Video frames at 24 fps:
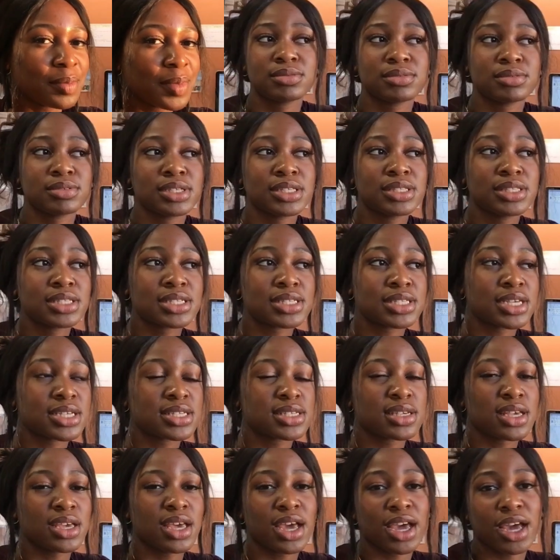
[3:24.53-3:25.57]
In this
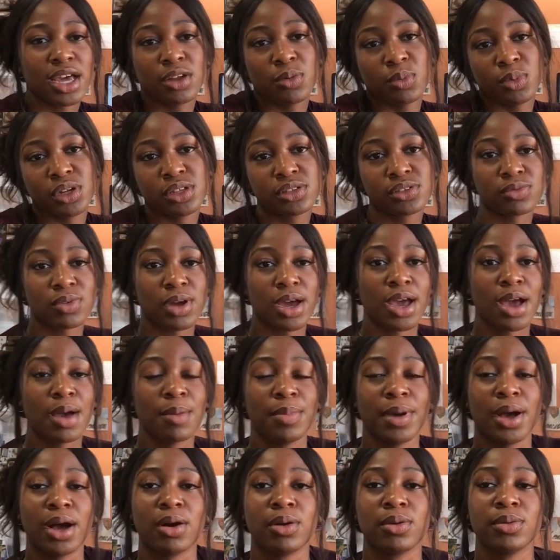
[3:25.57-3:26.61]
essay, I kind of wanted to write
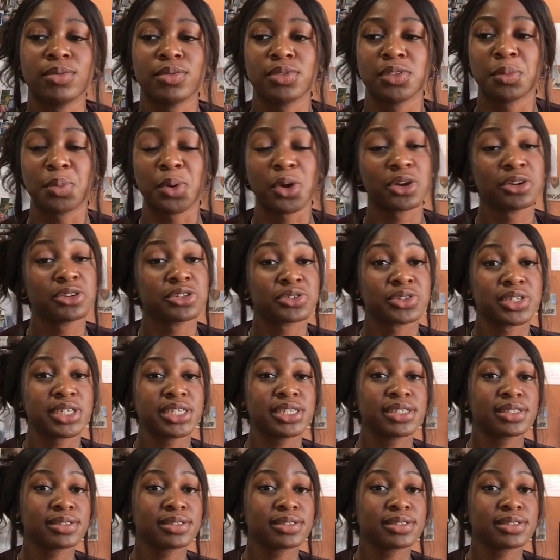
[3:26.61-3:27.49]
about the poetry.